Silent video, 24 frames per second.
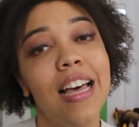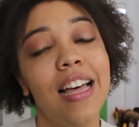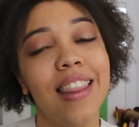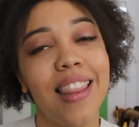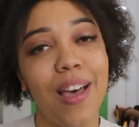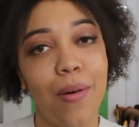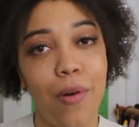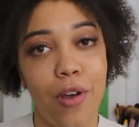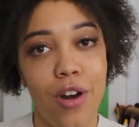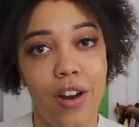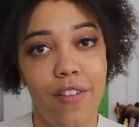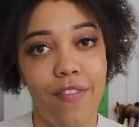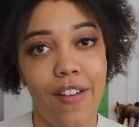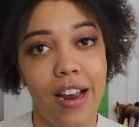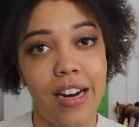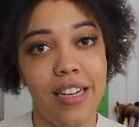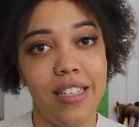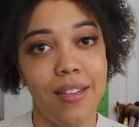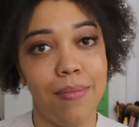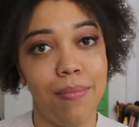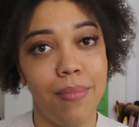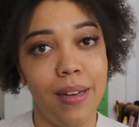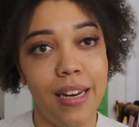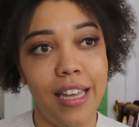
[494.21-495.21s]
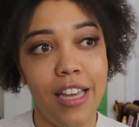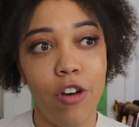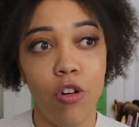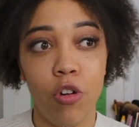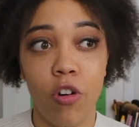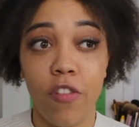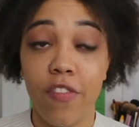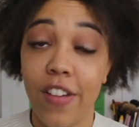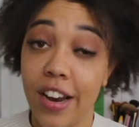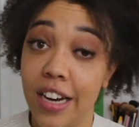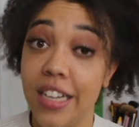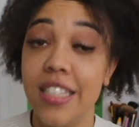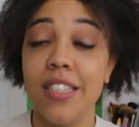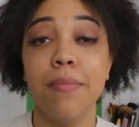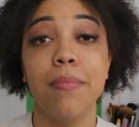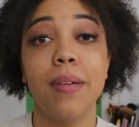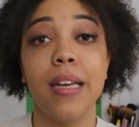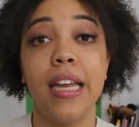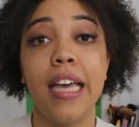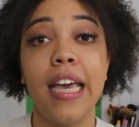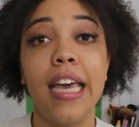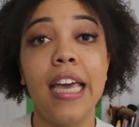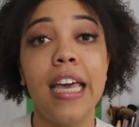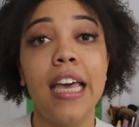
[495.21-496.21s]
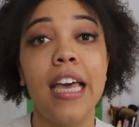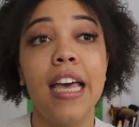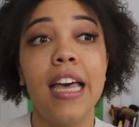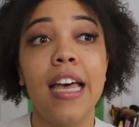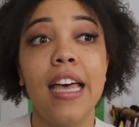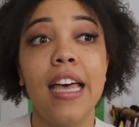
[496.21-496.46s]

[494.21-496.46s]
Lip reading: that won't affect somebody or offend somebody,